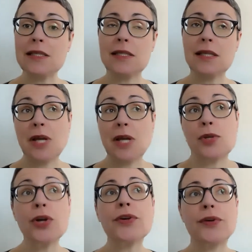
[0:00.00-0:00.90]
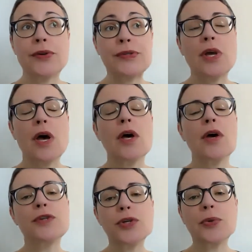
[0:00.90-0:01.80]
sometimes hurdles
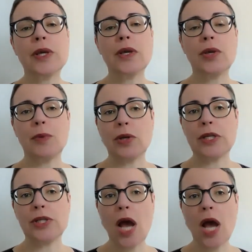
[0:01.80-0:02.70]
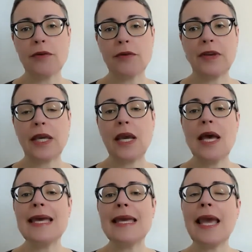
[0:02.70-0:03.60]
for doing community geography
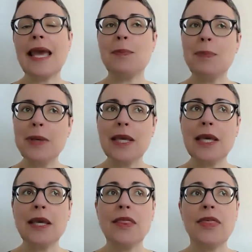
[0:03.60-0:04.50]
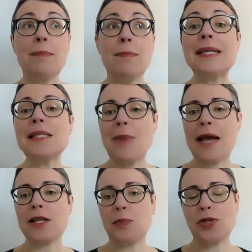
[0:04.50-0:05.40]
can be the
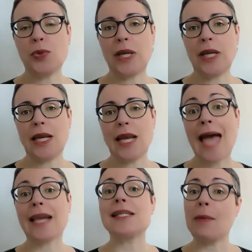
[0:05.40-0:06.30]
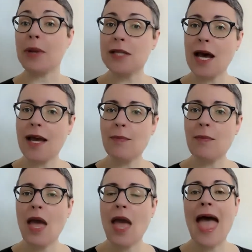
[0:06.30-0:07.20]
mismatch between academic
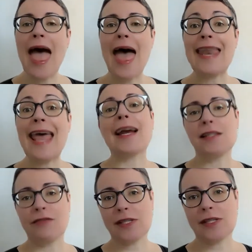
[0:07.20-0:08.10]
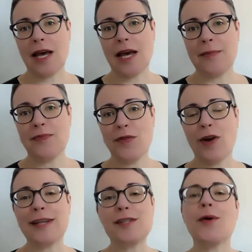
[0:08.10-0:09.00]
time and activist time,
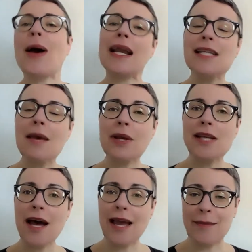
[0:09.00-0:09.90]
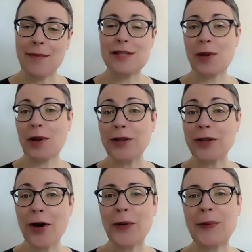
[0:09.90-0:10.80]
right? So academic time, as we all
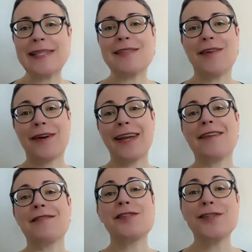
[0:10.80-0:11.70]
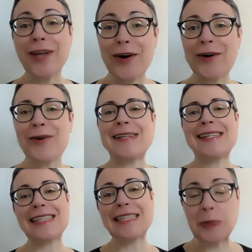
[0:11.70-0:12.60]
know, is very kind of slow
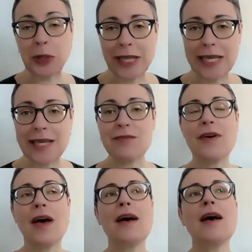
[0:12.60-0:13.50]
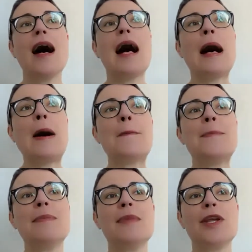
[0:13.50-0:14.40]
and deliberative.
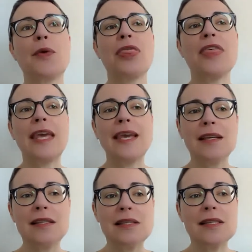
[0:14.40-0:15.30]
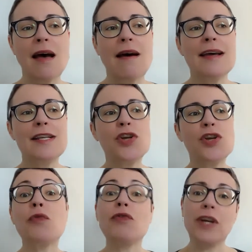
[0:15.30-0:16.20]
Things
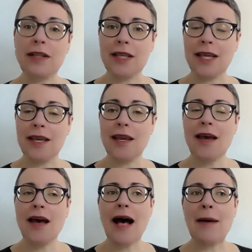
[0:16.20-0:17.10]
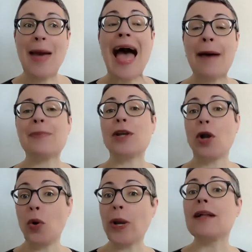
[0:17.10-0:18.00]
don't really happen
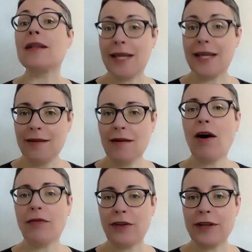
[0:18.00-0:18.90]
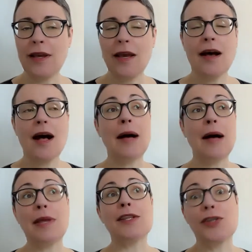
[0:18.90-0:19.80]
quickly often.
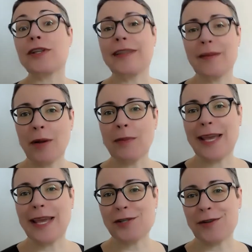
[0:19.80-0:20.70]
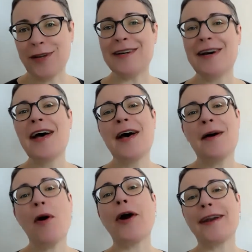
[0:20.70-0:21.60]
And certainly the publication
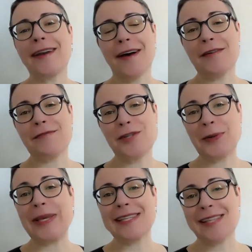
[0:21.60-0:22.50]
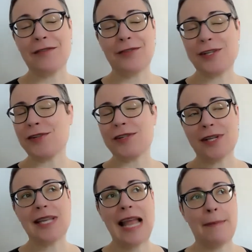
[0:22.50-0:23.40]
part of doing this kind of research
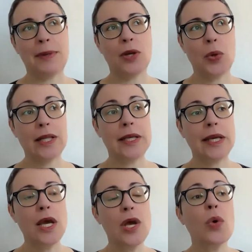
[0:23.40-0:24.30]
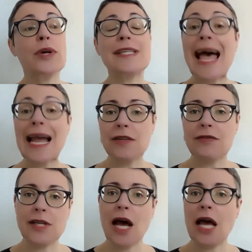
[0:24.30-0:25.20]
doesn't happen quickly. Whereas
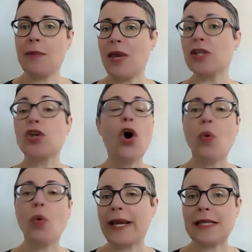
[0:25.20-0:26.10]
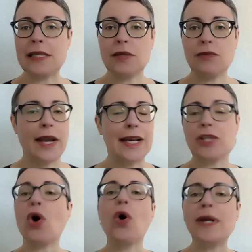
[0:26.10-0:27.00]
activist time is always, right,
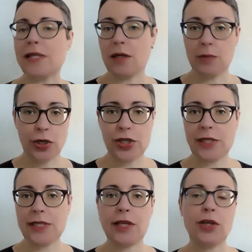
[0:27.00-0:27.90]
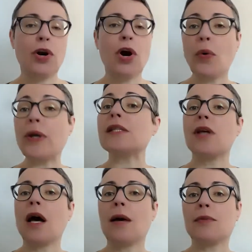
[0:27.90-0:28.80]
it's always an emergency. You're always
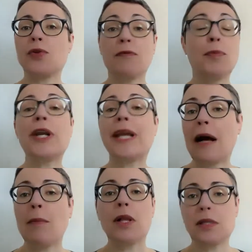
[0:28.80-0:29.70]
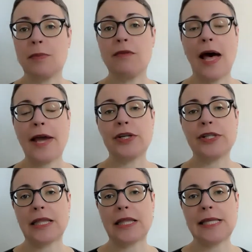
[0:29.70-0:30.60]
sort of putting out multiple fires
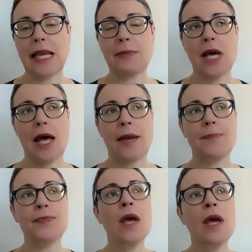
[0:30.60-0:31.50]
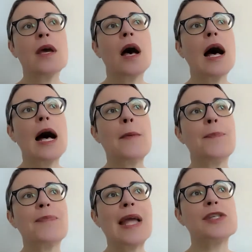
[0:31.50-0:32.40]
at the same time.
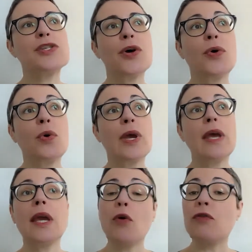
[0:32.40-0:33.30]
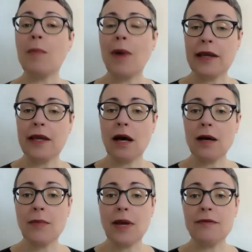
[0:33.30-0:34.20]
And so over my
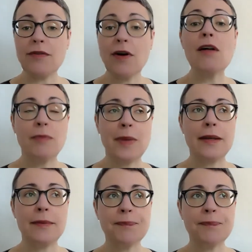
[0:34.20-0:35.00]
involvement